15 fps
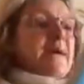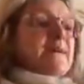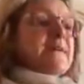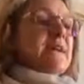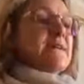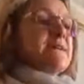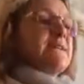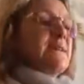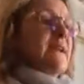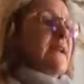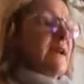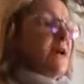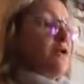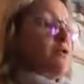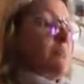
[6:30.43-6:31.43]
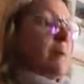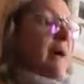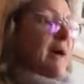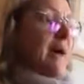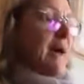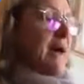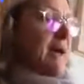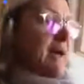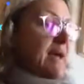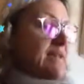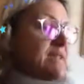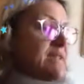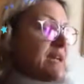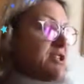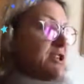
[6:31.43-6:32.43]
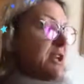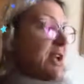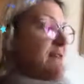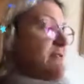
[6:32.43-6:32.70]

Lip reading: he said, "Silly old bear," in such a